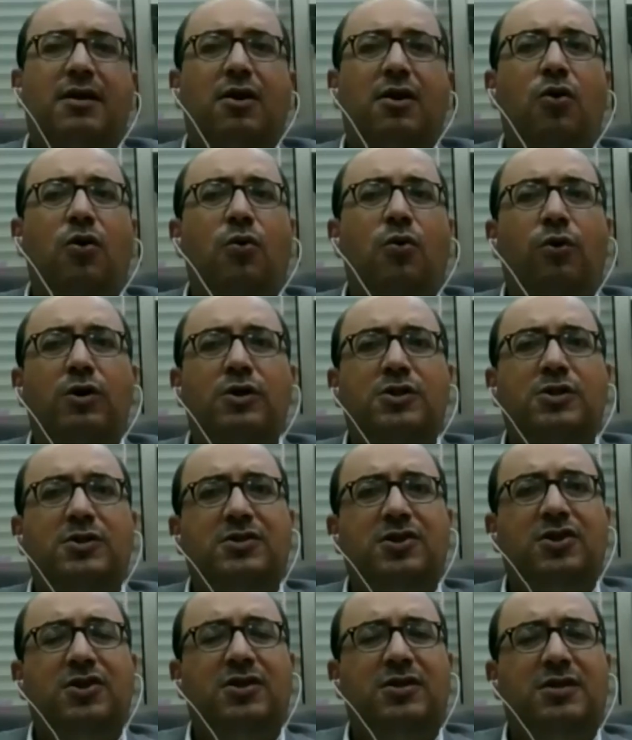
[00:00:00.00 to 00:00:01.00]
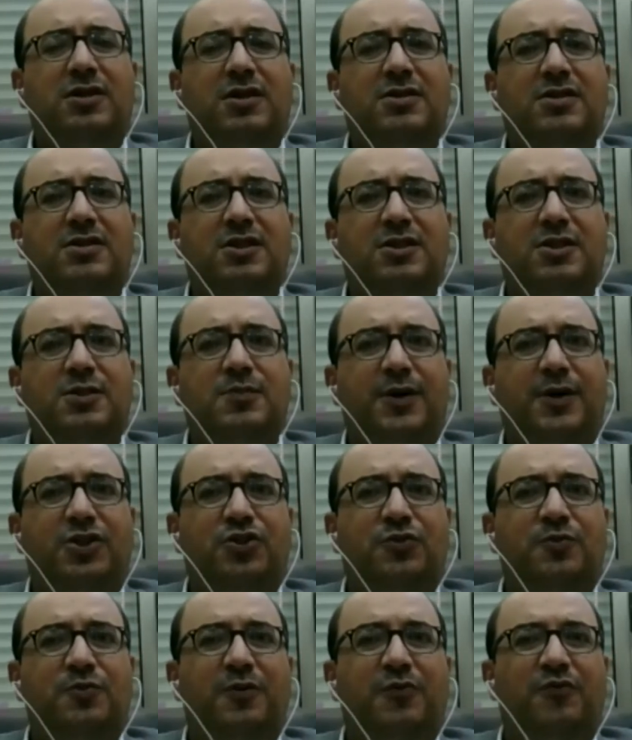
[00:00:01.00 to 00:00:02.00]
law was racist
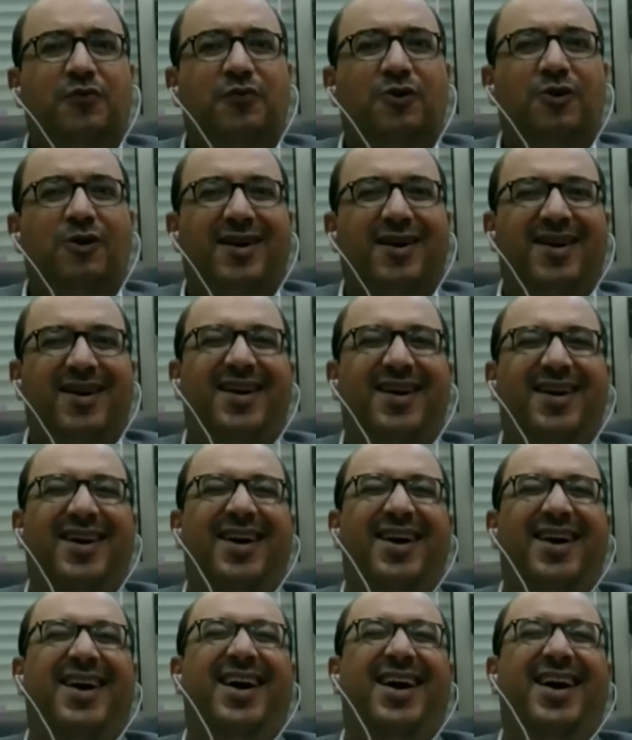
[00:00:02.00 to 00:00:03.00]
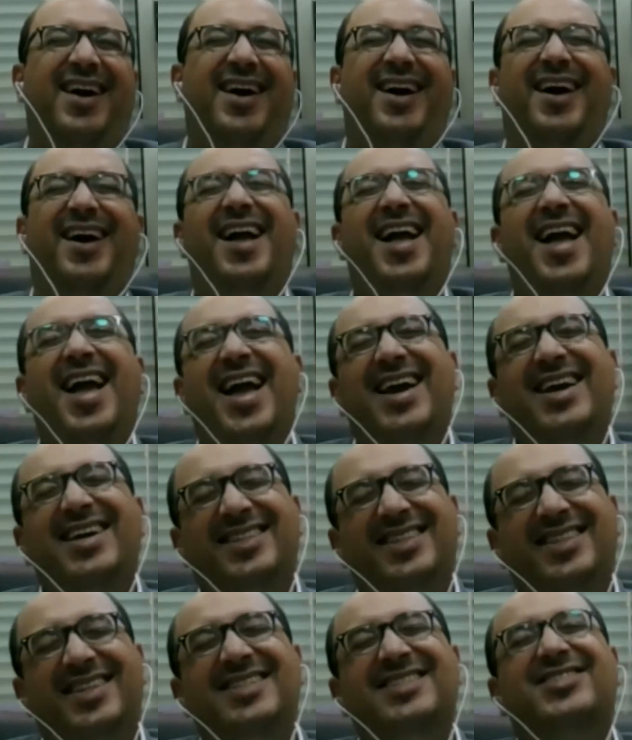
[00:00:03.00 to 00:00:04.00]
much before.
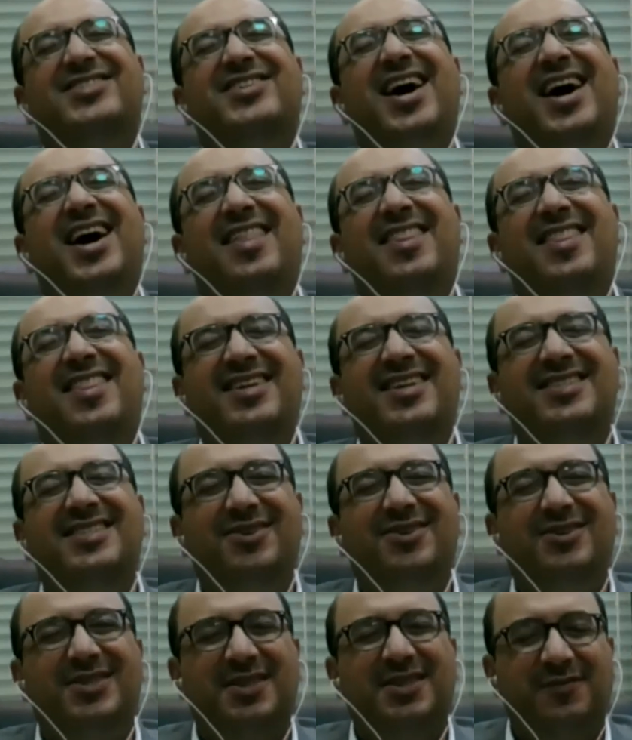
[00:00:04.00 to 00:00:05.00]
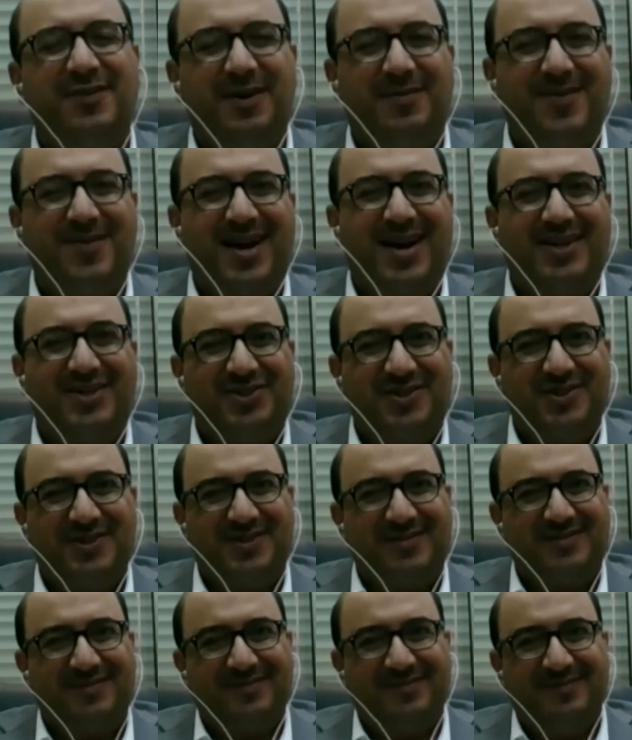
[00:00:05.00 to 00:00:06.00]
In Israel, there is no civil marriages.
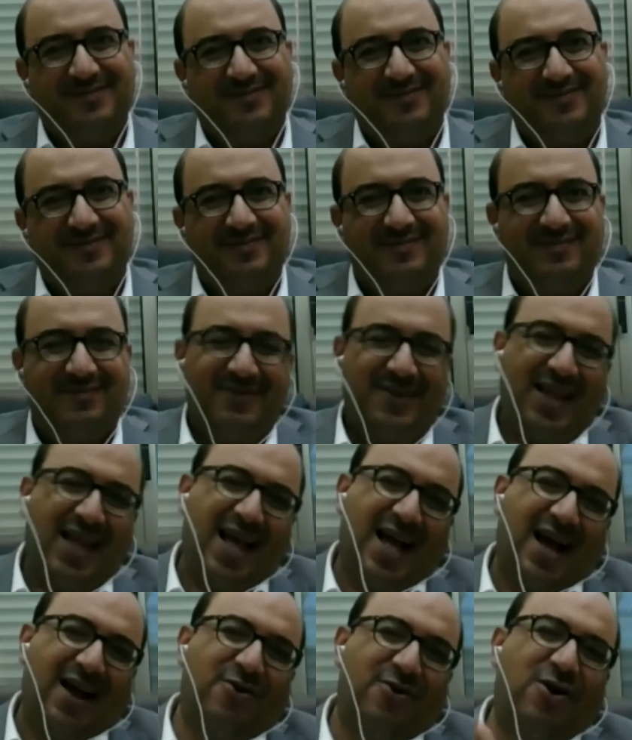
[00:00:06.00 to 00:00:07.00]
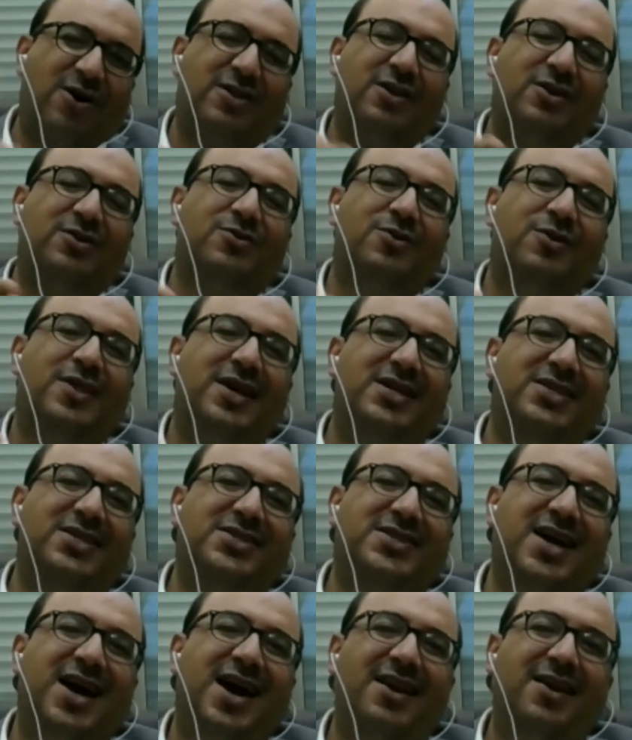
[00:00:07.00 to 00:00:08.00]
According to the
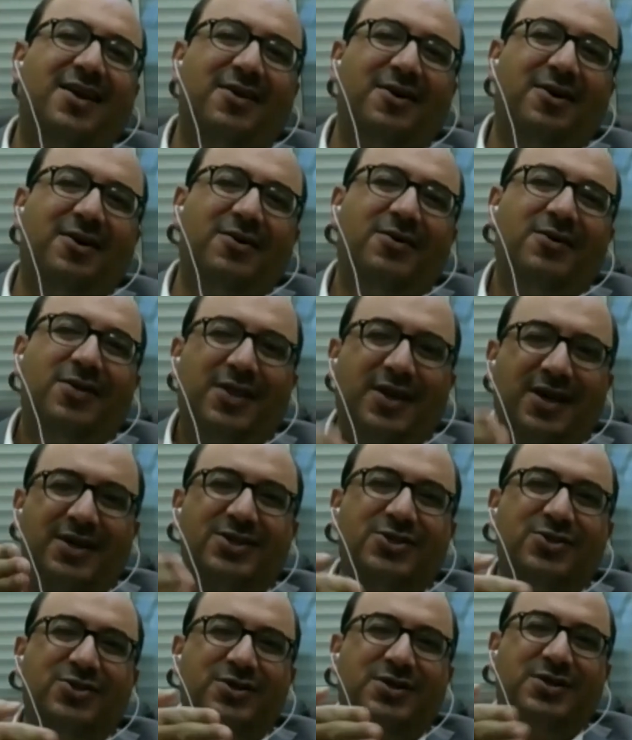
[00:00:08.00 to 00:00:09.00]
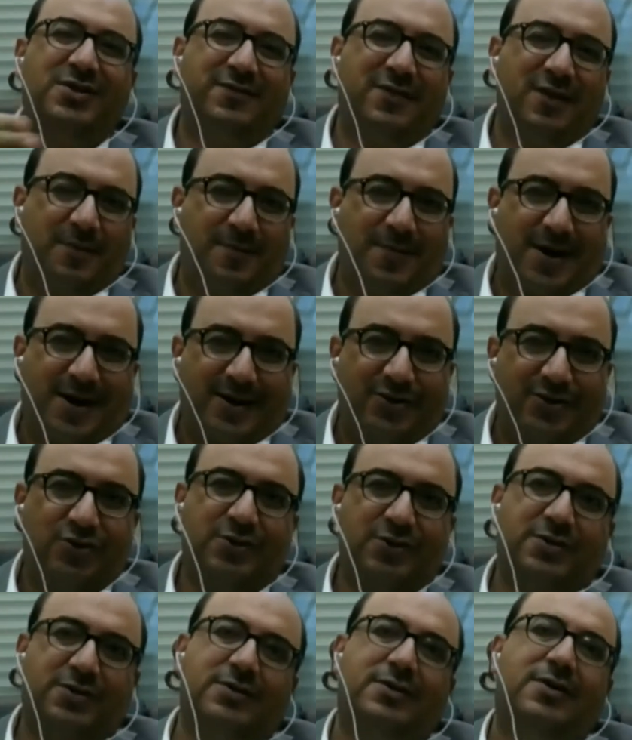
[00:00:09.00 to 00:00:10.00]
Israeli law, there is no civil
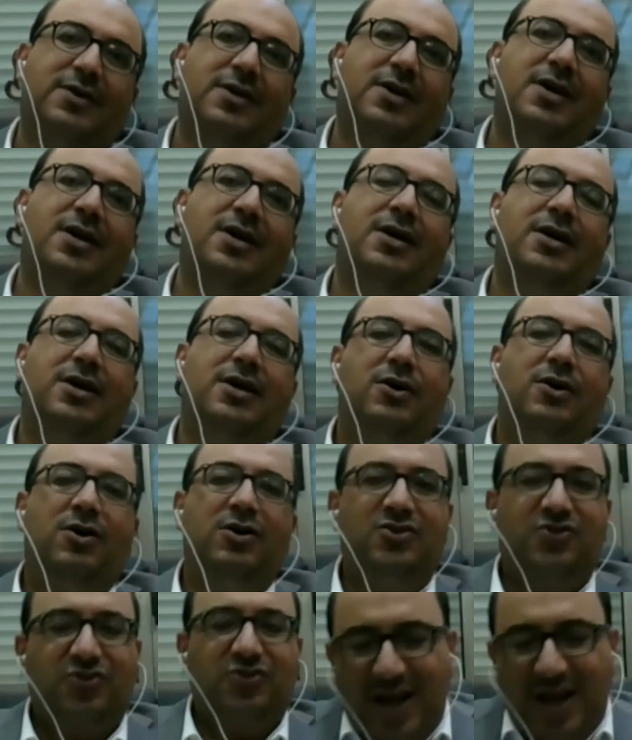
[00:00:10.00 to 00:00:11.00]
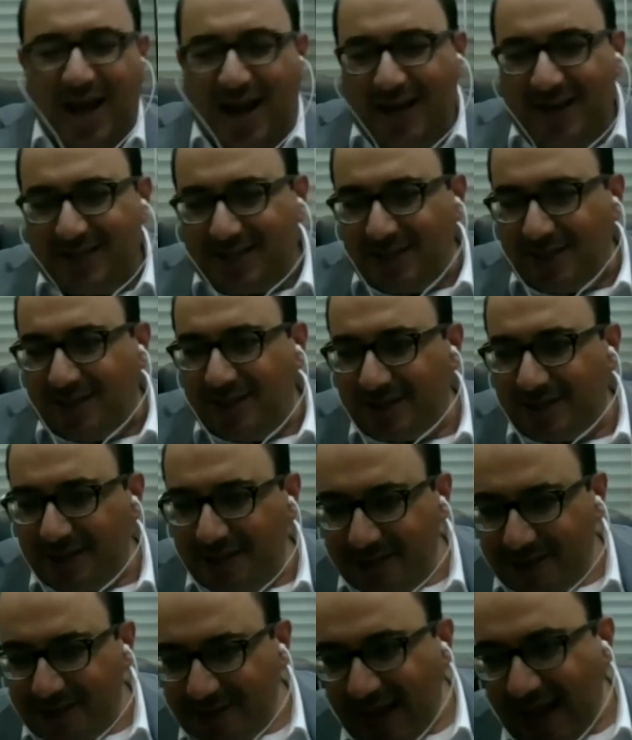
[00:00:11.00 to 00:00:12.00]
marriages. Israeli
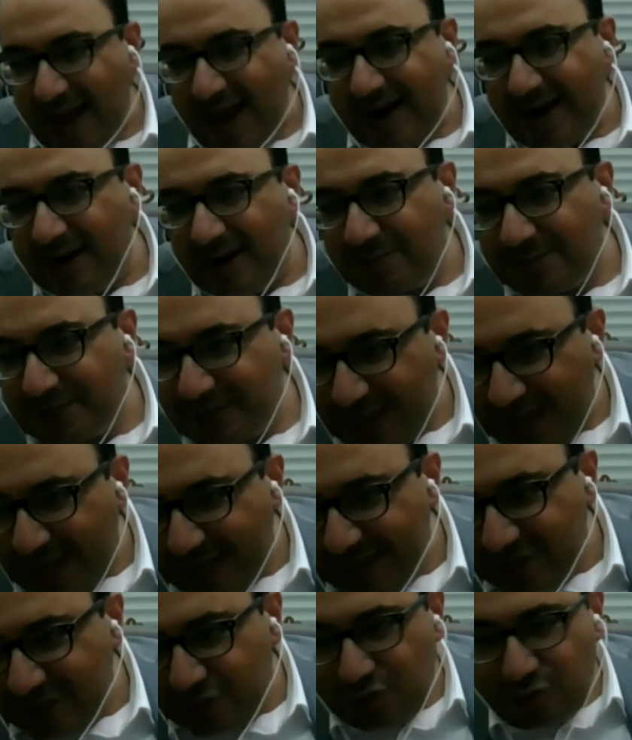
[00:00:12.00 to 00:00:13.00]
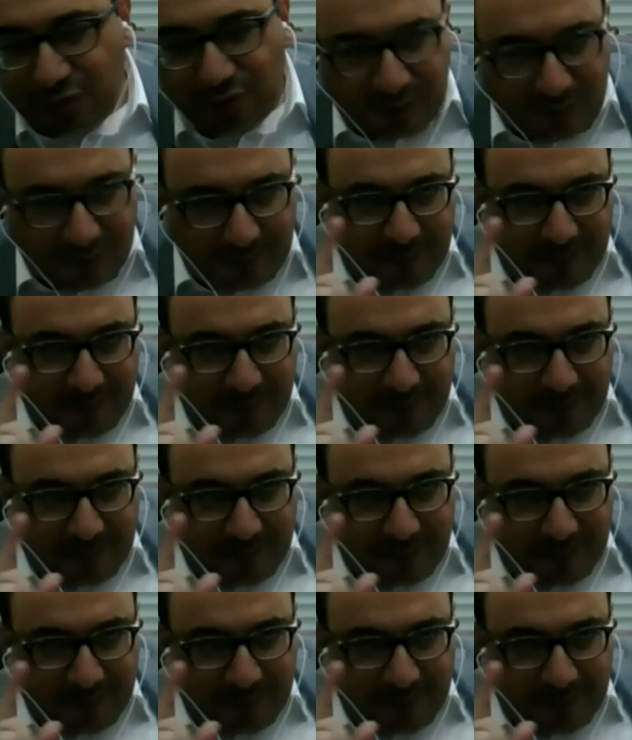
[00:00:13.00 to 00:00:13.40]
citizens, Arabs and Jews,